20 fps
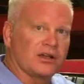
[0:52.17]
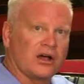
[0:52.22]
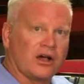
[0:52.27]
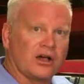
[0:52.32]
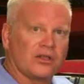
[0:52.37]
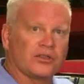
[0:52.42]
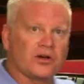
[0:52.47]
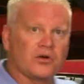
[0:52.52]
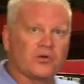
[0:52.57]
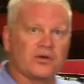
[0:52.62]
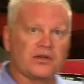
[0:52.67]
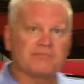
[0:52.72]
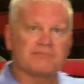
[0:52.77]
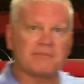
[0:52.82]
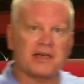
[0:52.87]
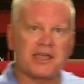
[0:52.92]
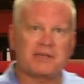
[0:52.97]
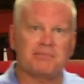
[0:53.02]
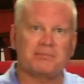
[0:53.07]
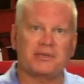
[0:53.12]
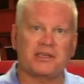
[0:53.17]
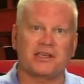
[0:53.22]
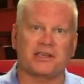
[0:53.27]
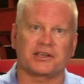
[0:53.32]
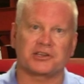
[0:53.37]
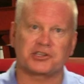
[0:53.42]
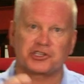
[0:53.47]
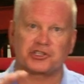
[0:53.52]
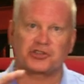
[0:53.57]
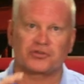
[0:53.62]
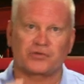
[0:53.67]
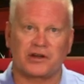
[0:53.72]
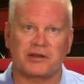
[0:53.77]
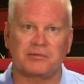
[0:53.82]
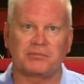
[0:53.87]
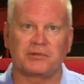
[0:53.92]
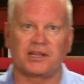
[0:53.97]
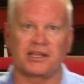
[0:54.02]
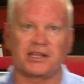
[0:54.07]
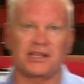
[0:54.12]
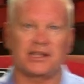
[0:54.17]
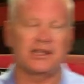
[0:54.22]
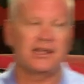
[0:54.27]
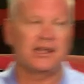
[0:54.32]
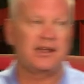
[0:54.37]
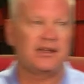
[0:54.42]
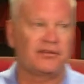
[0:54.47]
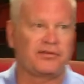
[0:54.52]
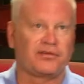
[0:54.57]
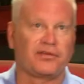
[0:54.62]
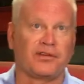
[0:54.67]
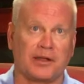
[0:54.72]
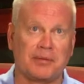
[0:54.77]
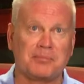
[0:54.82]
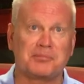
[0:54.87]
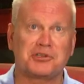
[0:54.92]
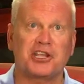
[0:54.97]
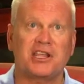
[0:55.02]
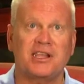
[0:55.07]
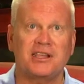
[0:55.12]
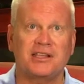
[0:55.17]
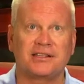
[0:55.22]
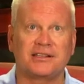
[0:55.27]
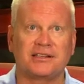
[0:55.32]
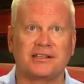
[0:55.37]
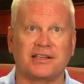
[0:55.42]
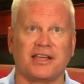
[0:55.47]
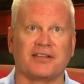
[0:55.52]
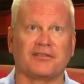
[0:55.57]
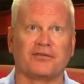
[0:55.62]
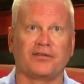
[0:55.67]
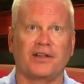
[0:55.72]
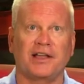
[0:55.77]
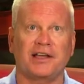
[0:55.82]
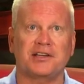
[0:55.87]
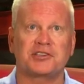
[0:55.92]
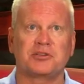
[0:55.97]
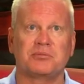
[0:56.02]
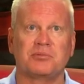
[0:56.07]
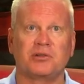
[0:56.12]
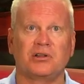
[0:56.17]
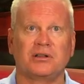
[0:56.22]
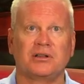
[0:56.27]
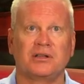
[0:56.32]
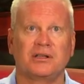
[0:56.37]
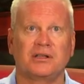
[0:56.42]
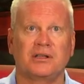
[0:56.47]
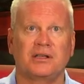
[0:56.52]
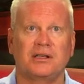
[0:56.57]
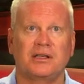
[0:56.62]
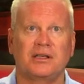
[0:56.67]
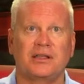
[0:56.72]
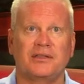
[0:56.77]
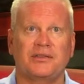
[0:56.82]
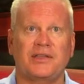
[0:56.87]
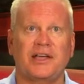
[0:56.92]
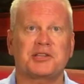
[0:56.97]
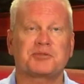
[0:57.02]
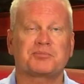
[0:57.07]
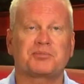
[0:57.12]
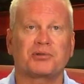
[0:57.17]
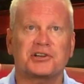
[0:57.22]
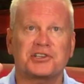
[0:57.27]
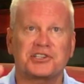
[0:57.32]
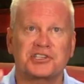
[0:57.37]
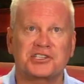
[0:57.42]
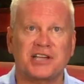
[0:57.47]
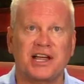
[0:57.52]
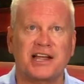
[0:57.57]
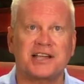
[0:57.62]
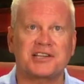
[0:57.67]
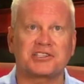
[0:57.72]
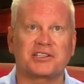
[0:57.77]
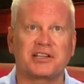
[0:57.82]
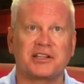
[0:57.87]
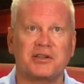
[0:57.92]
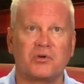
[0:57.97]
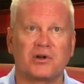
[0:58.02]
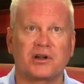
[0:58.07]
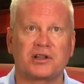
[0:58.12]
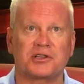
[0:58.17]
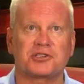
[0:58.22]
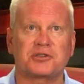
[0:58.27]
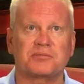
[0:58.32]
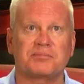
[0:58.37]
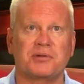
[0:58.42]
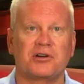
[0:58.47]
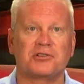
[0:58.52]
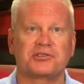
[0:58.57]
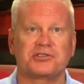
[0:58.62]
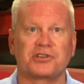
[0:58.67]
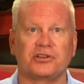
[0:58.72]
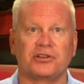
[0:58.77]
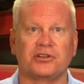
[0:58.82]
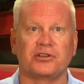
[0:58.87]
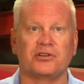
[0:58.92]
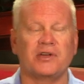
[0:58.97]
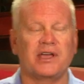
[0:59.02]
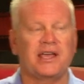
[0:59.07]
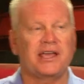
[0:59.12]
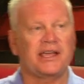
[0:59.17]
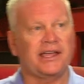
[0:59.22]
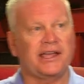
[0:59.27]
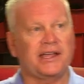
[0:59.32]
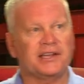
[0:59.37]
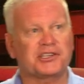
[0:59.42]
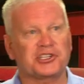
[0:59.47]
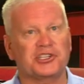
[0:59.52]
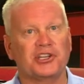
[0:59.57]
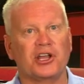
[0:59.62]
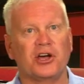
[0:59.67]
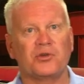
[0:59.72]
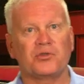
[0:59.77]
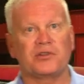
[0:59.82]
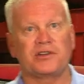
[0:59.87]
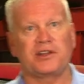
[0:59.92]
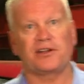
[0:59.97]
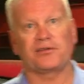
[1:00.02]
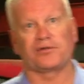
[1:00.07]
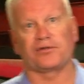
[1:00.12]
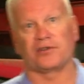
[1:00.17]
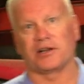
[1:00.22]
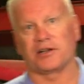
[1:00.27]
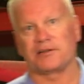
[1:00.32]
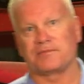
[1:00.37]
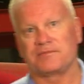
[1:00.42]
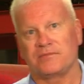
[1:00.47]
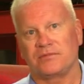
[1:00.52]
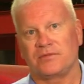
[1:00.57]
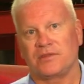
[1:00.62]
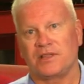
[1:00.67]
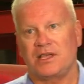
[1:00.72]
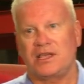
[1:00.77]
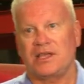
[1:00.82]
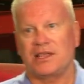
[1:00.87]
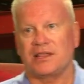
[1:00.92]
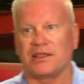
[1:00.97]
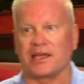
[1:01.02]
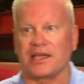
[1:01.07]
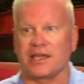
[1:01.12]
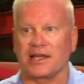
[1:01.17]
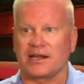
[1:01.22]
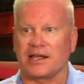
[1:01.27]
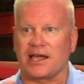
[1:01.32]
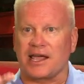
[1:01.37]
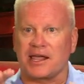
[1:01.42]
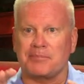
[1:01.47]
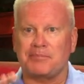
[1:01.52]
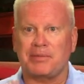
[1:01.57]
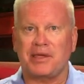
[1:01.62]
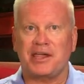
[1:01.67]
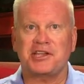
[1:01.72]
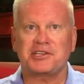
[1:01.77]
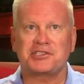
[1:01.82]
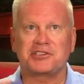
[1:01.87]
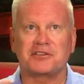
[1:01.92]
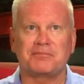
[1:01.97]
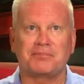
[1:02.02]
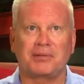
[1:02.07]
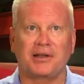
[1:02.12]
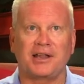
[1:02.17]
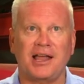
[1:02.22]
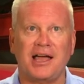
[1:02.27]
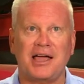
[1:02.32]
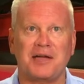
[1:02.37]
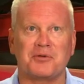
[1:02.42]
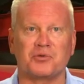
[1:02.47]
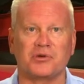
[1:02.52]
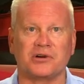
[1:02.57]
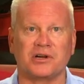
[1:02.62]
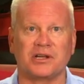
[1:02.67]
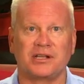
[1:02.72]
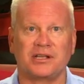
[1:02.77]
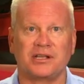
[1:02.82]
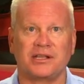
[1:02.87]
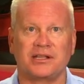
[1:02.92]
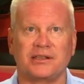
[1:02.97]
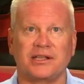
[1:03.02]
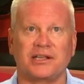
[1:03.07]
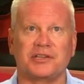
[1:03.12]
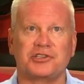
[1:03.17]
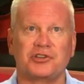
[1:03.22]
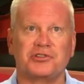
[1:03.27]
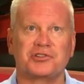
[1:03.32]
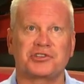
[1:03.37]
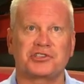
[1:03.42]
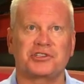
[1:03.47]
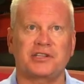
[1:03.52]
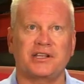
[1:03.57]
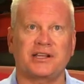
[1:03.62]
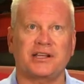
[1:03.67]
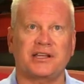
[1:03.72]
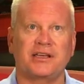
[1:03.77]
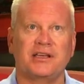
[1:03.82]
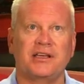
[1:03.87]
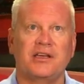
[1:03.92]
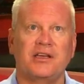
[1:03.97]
although it may be extremely flimsy and flexible, that's precisely what it's supposed to do. It's no different than a piece of plywood that you stick